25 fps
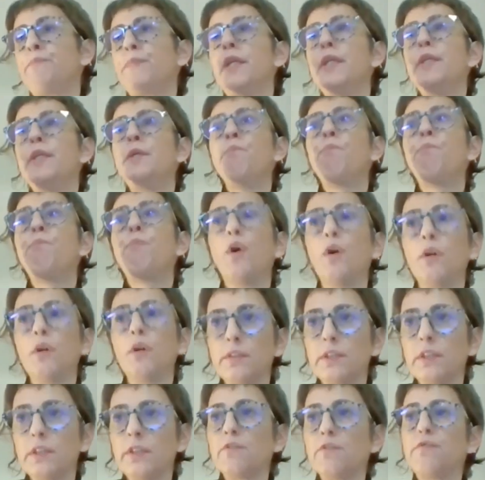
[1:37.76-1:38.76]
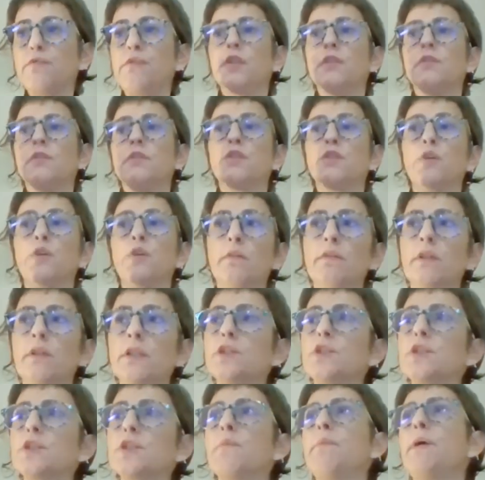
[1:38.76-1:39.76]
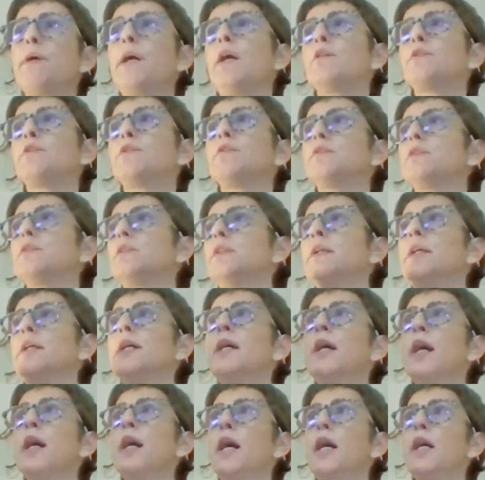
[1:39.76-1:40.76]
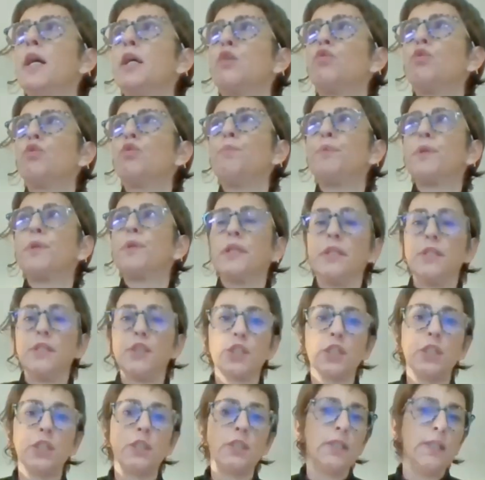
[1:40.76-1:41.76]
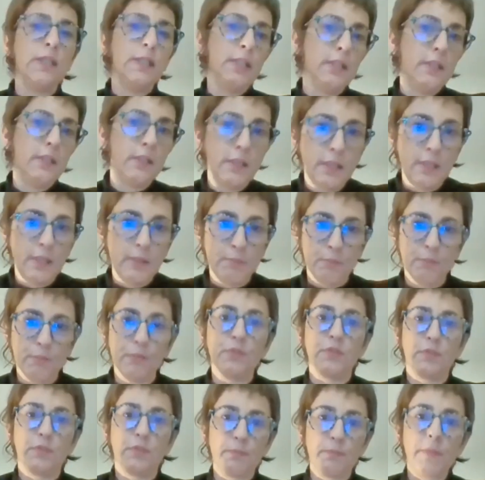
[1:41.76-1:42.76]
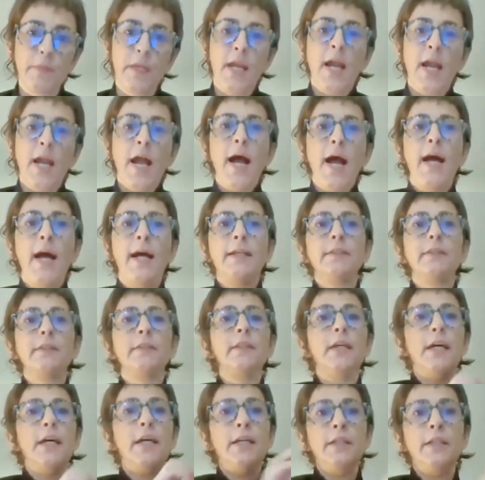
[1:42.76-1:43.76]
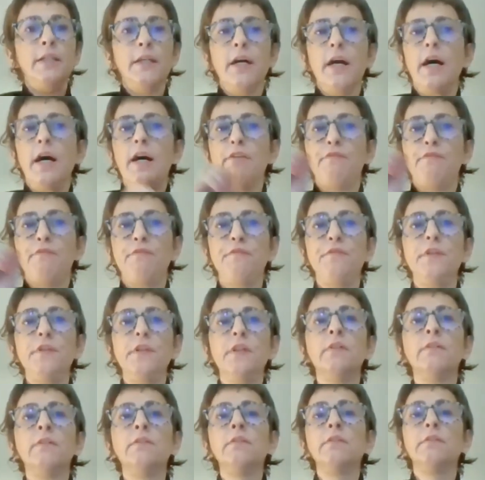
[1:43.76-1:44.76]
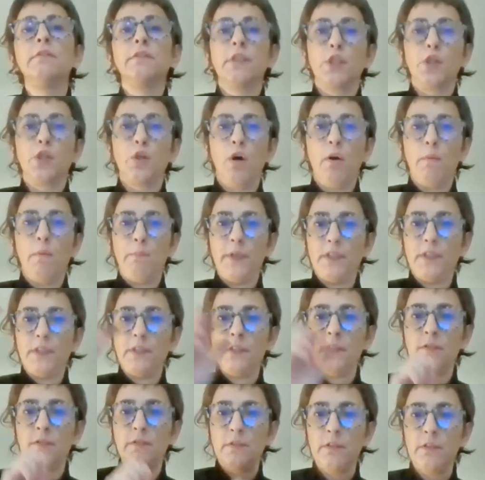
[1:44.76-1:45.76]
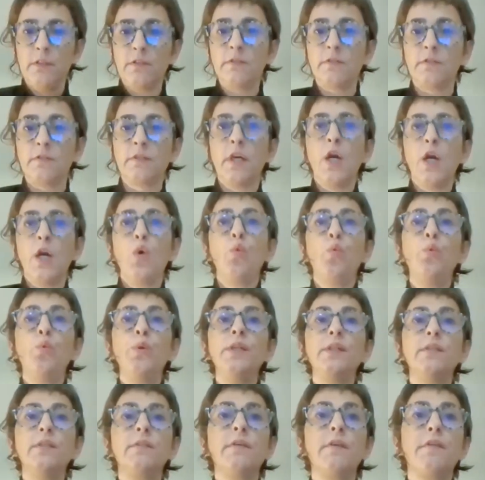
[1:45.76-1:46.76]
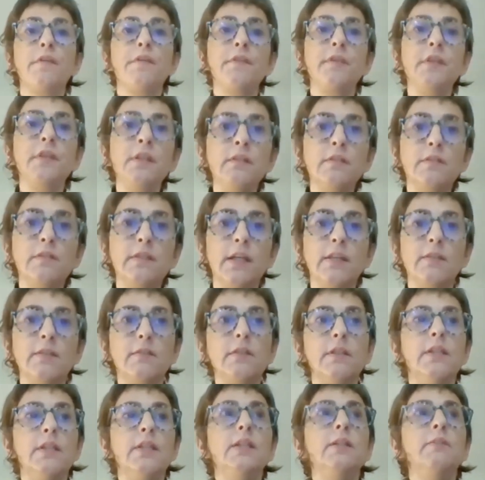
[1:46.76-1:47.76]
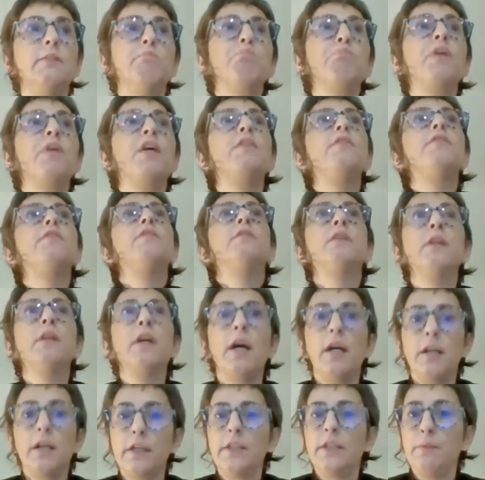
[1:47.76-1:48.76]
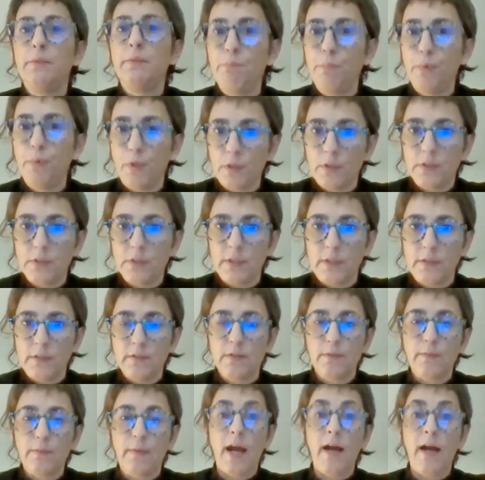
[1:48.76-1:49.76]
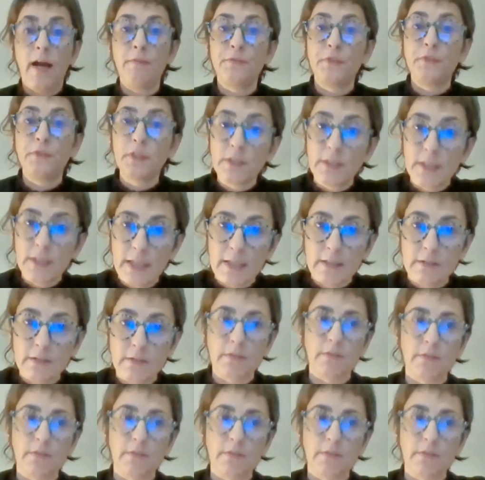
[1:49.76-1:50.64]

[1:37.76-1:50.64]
important for the knowledge about cooperation in teams. And they fill the competences with the things that they think are important. After that,